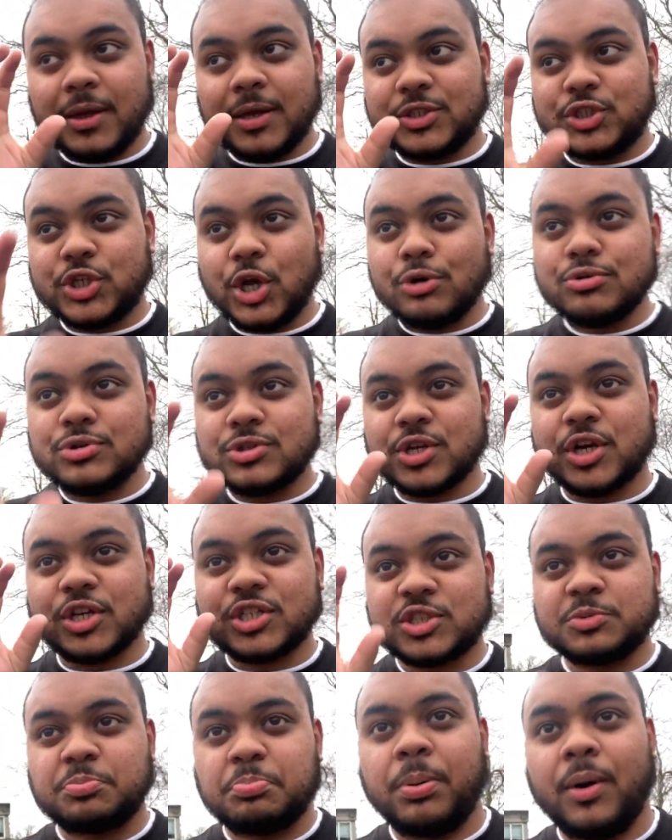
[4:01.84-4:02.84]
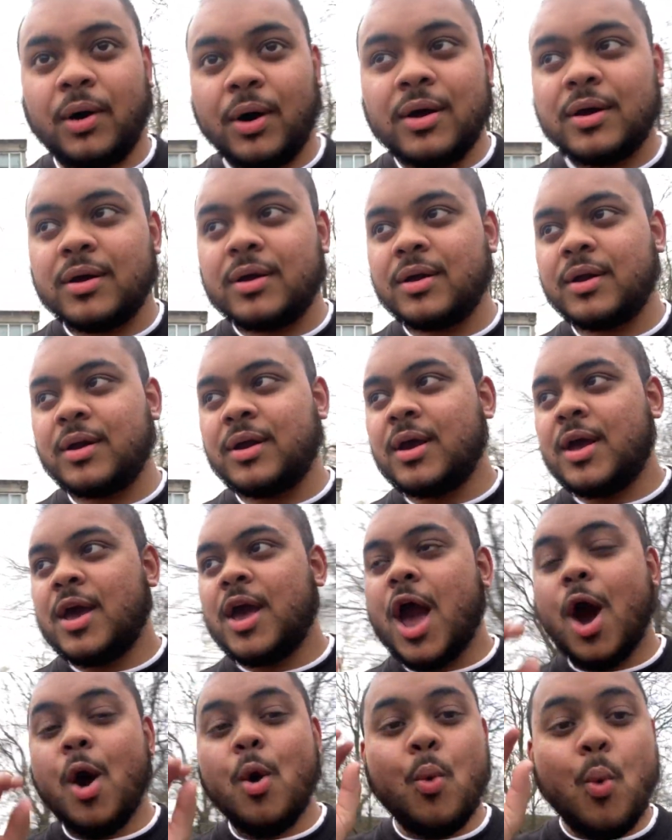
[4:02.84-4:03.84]
chose a spot
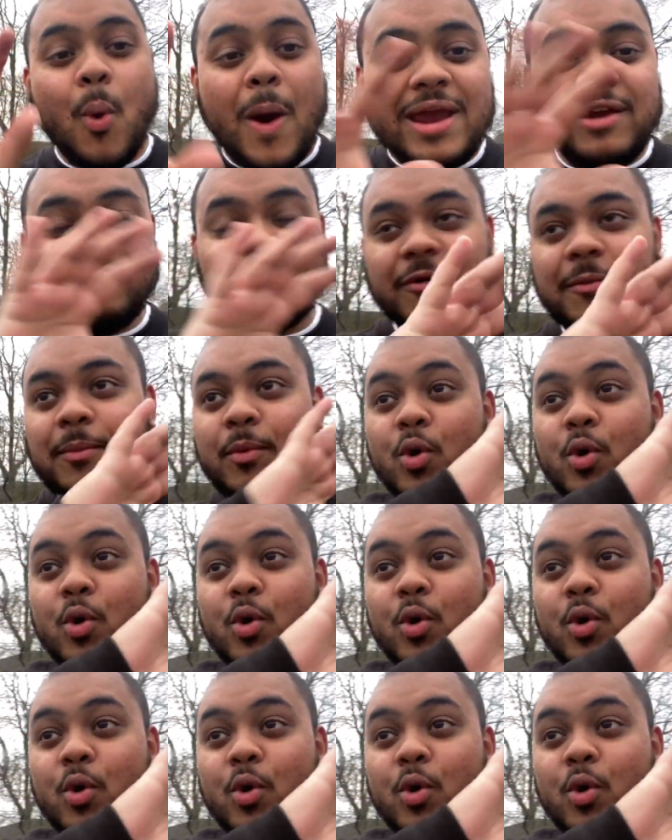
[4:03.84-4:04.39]
away from